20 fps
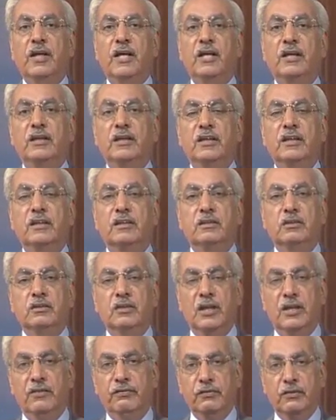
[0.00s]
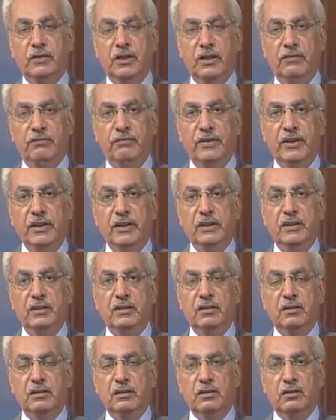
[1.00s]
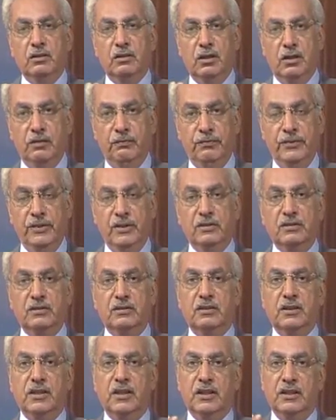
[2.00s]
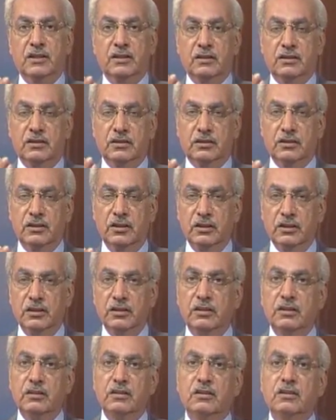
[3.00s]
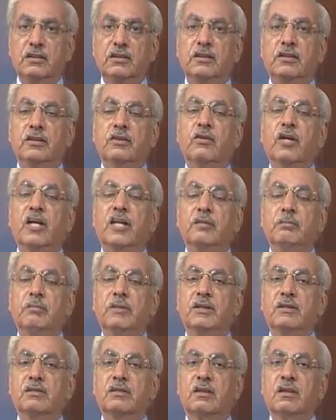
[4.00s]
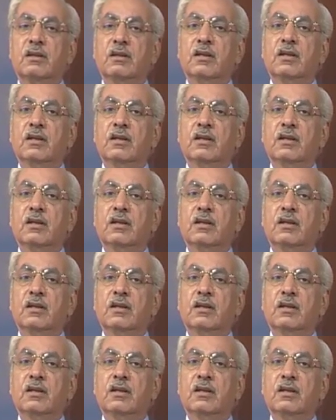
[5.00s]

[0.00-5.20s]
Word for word: and it, you have to have very obvious and certain requirements